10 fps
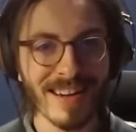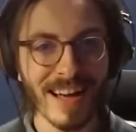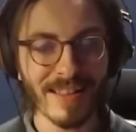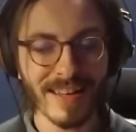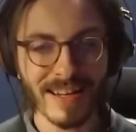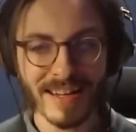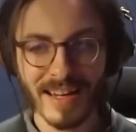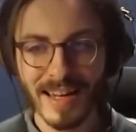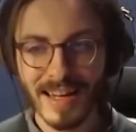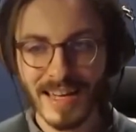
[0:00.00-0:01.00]
I think
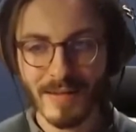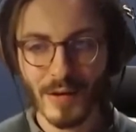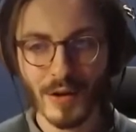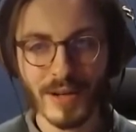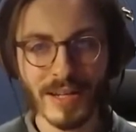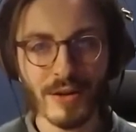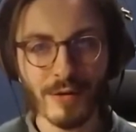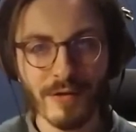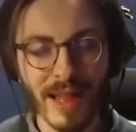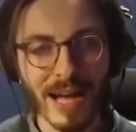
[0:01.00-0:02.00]
if you're looking to do
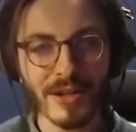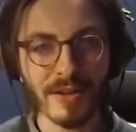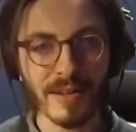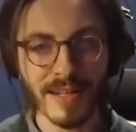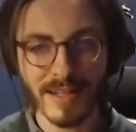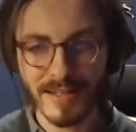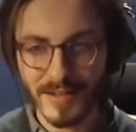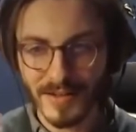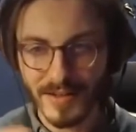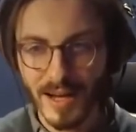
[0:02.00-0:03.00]
flashy things,
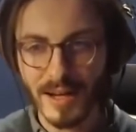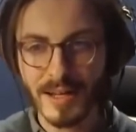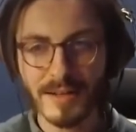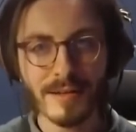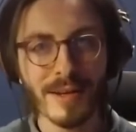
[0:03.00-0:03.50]
this is not it.